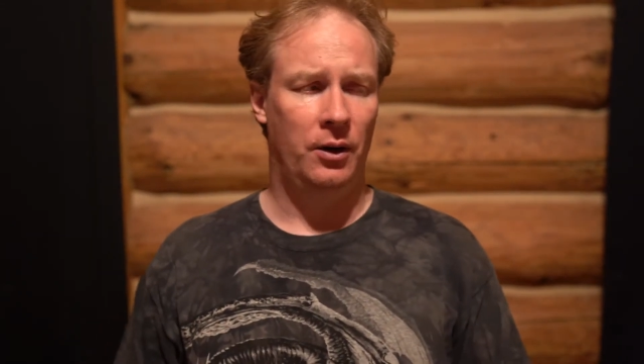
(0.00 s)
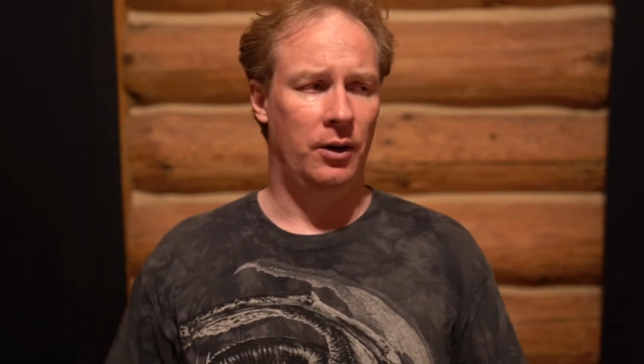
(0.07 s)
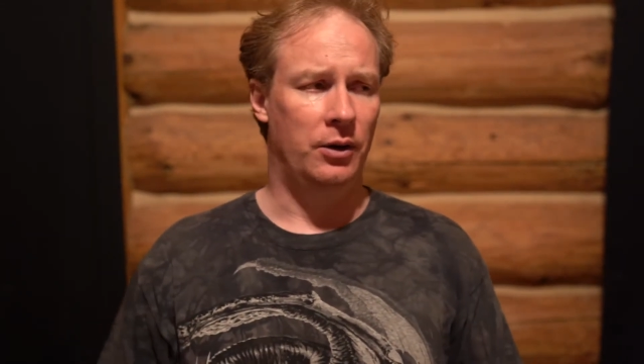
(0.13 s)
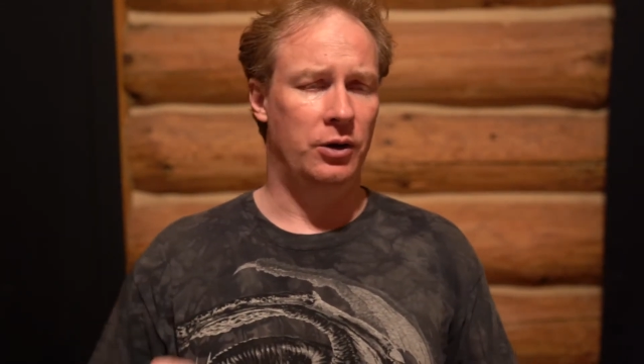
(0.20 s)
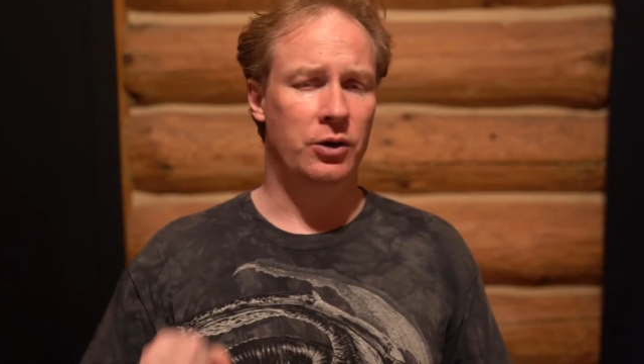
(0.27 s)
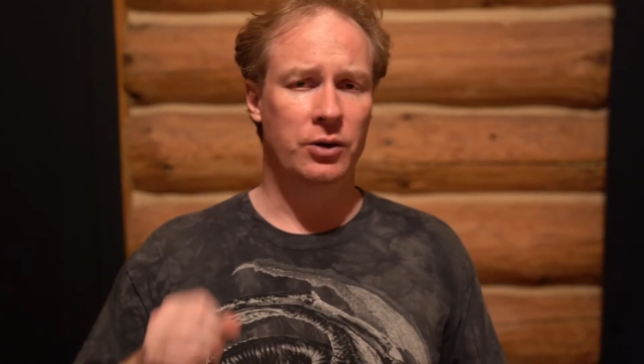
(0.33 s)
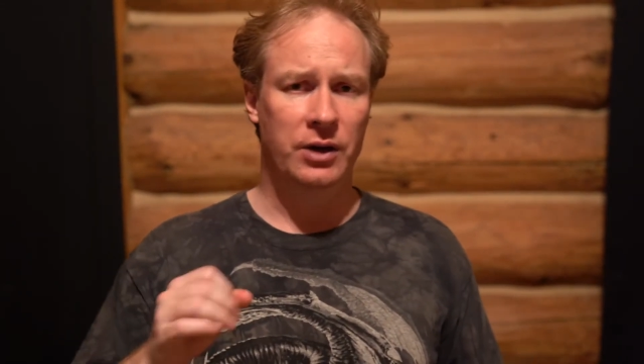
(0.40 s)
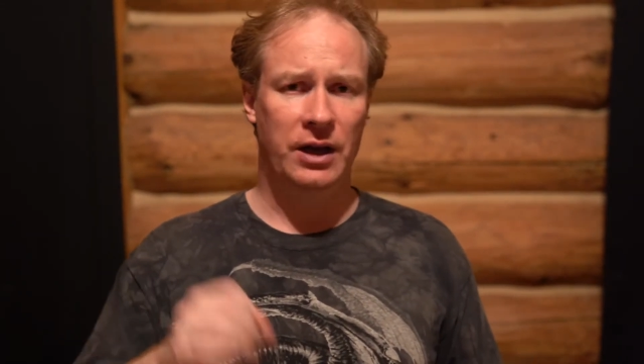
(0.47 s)

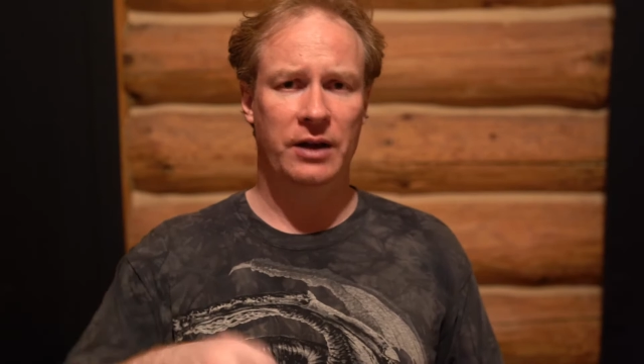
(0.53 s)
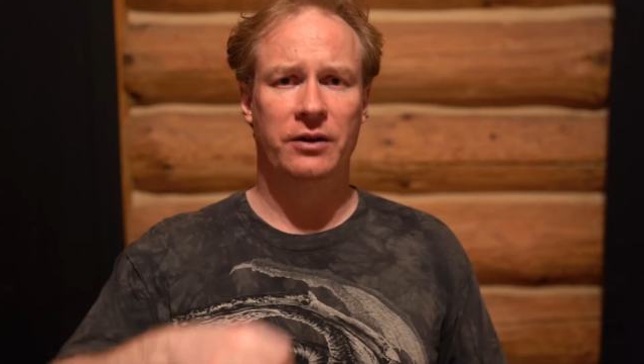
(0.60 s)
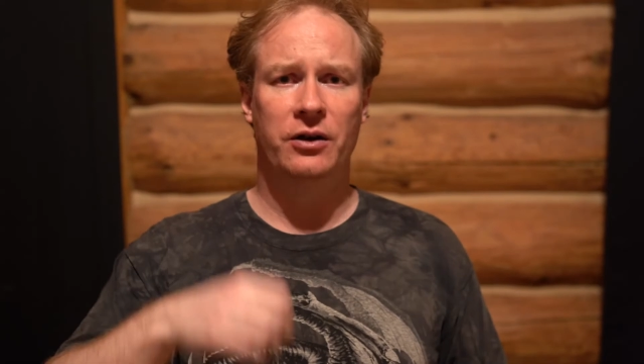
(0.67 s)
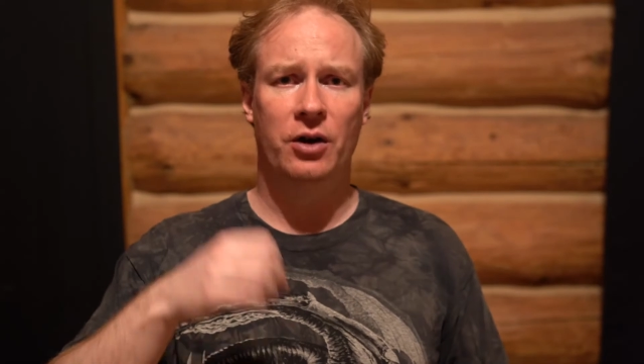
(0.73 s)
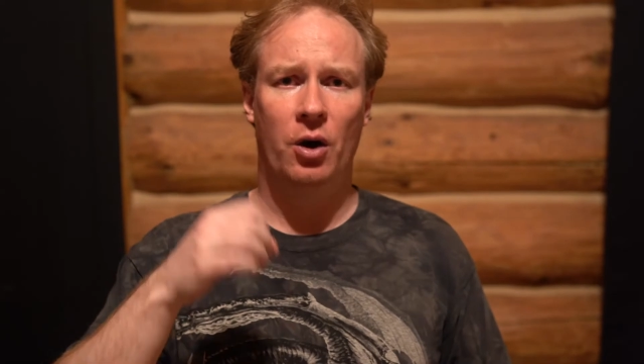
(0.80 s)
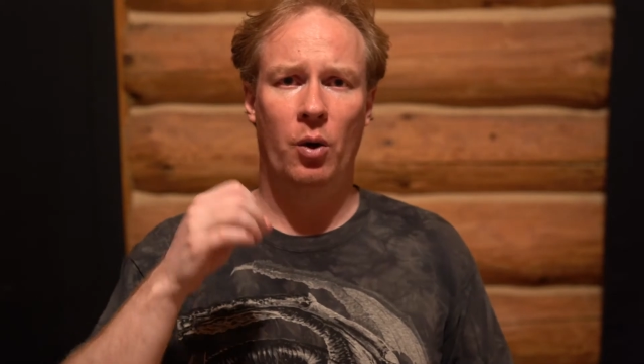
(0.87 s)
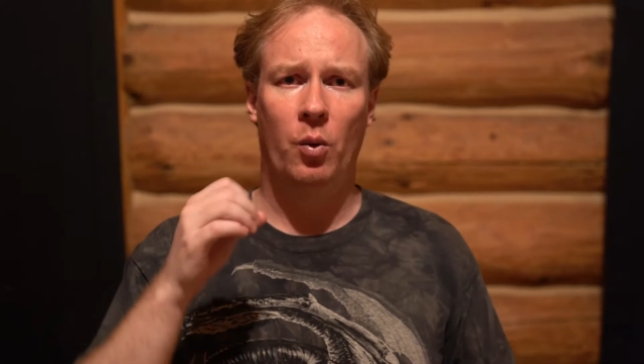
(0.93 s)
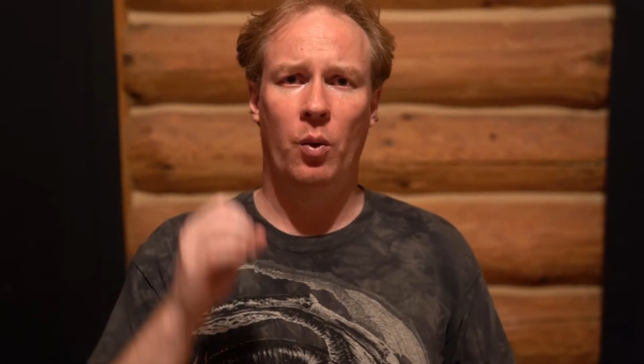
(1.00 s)
You need to
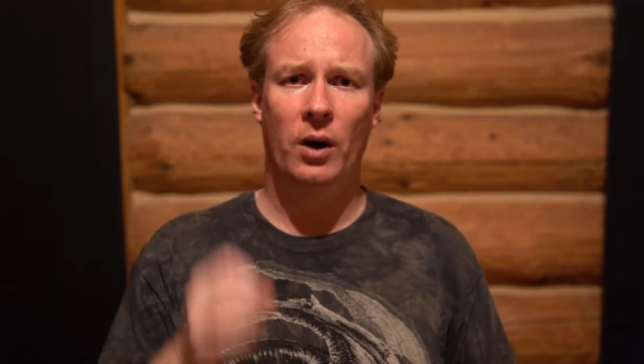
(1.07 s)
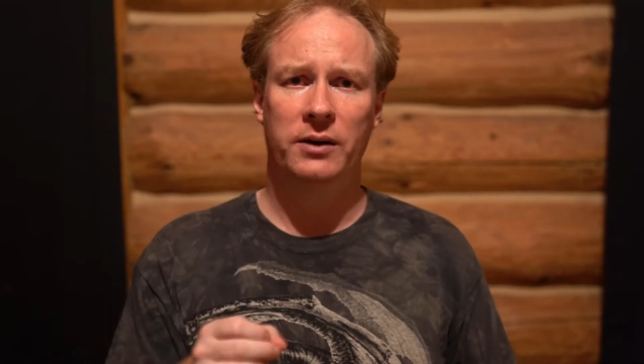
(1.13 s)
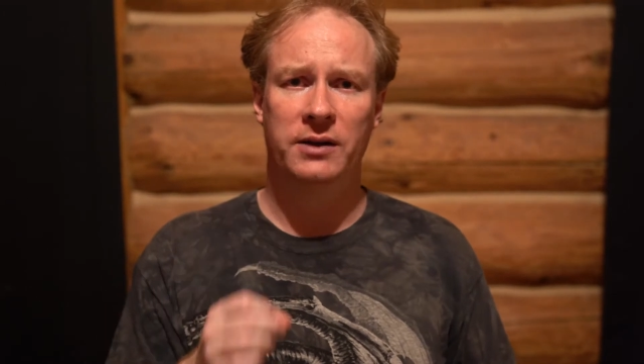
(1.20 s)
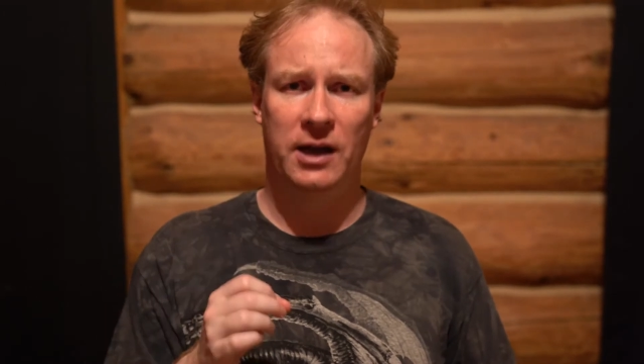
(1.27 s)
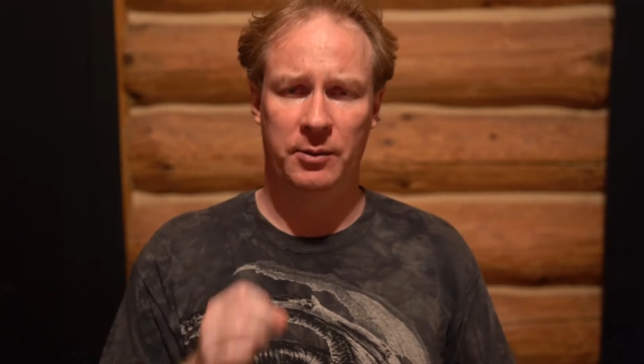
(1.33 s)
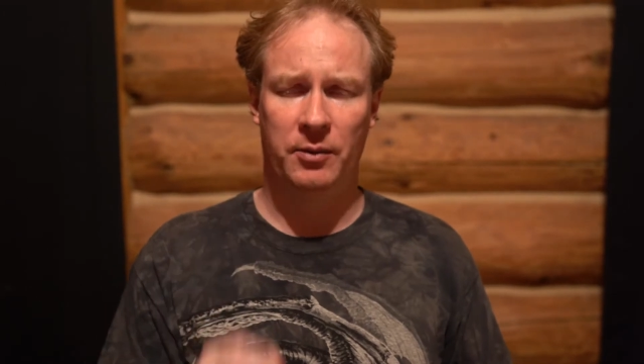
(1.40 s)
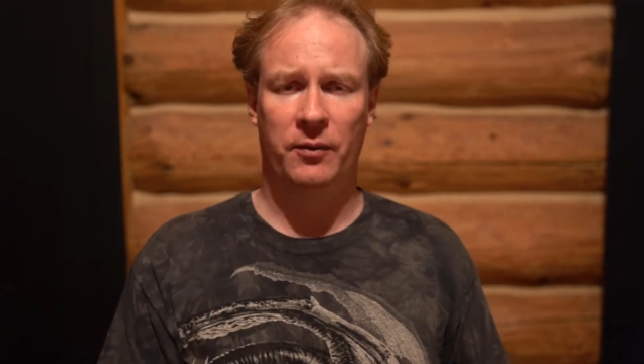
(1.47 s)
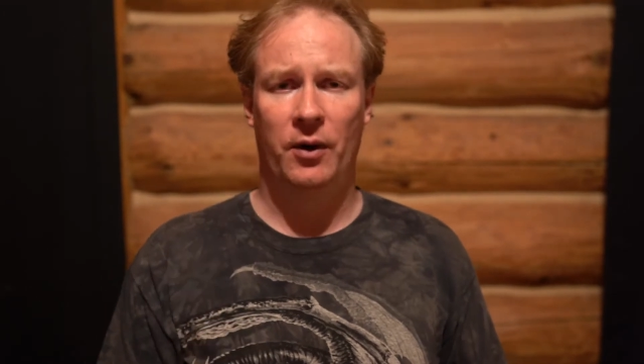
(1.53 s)
know what
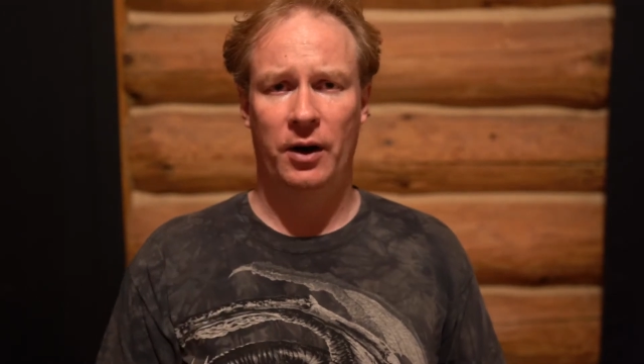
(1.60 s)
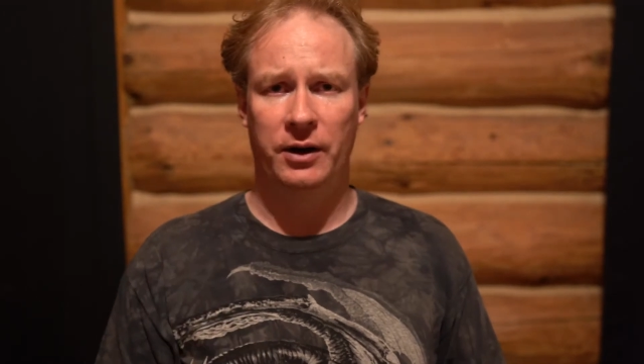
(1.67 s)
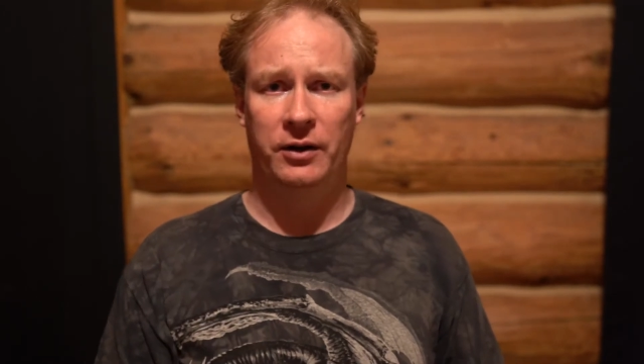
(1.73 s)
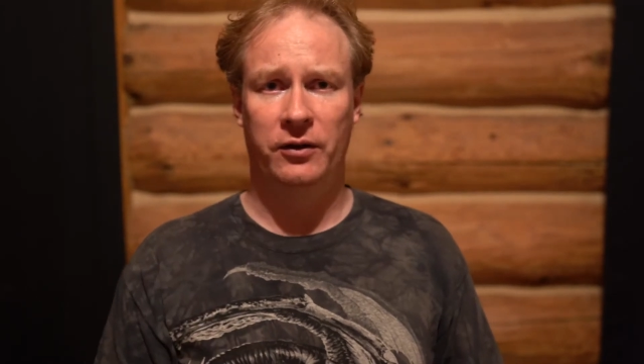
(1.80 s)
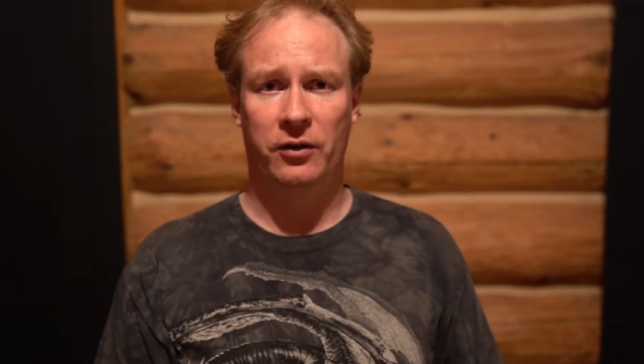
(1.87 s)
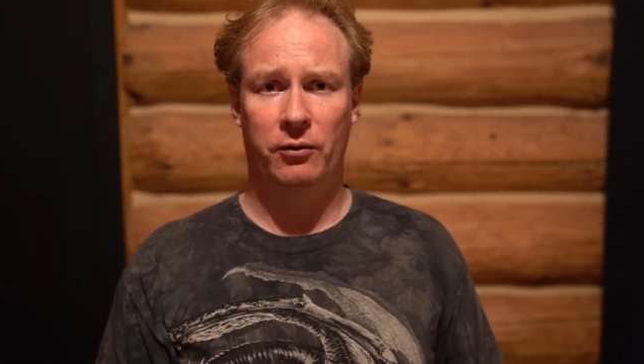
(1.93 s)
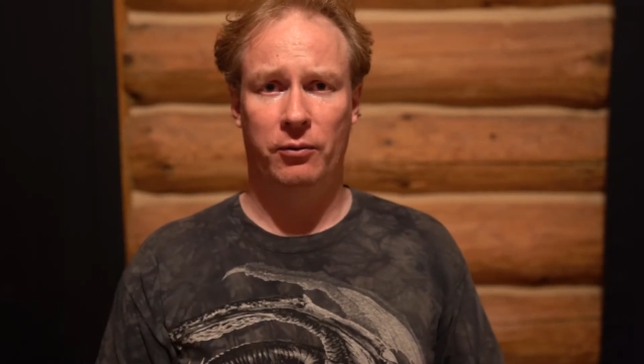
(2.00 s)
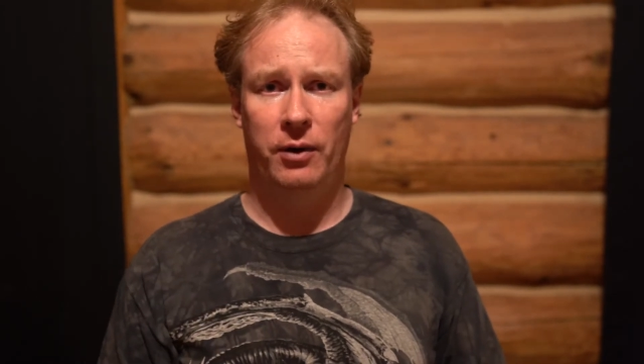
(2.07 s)
type of audience
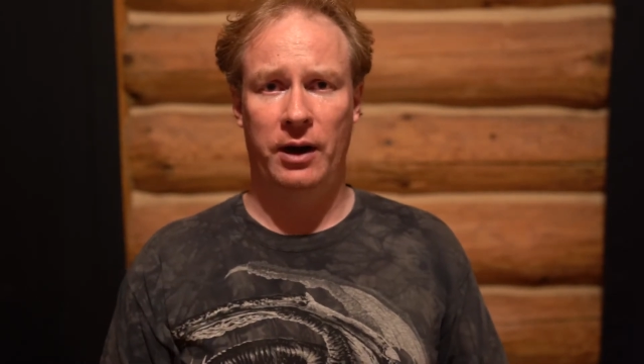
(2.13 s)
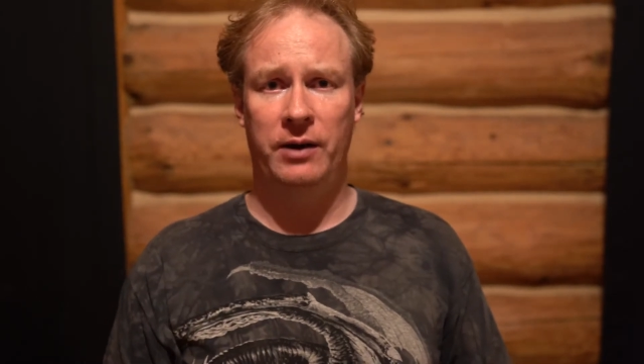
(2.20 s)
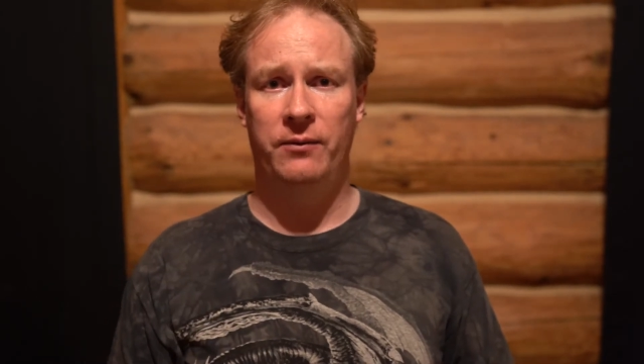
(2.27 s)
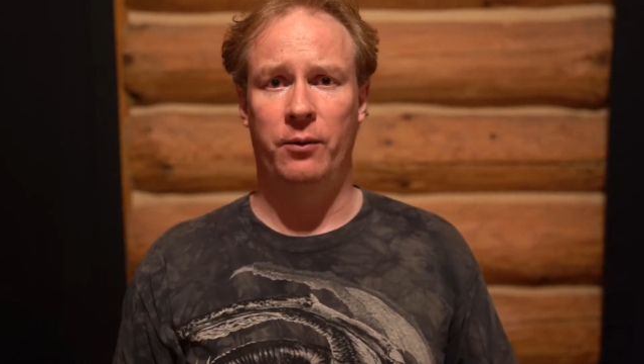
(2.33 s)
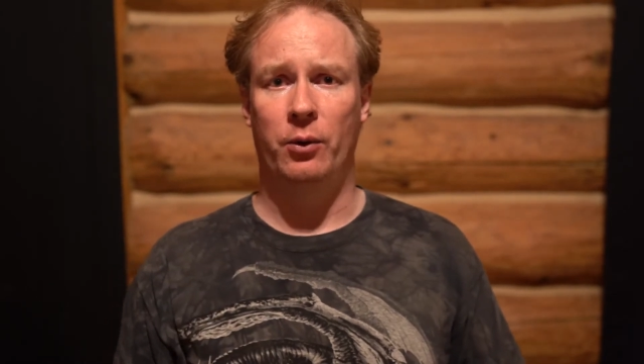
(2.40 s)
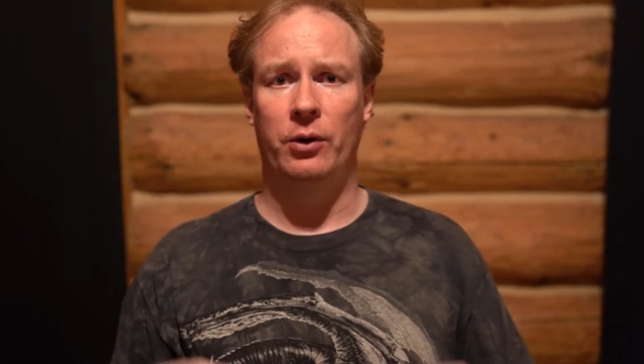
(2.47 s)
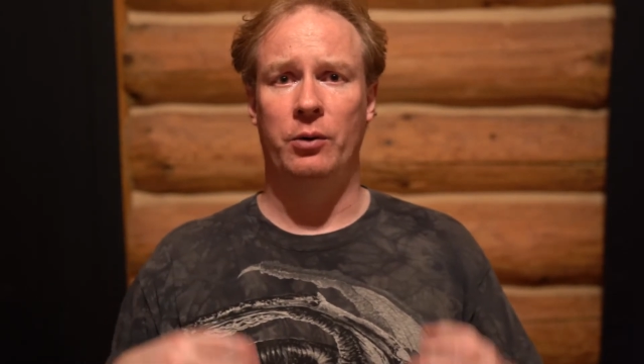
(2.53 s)
you're writing for to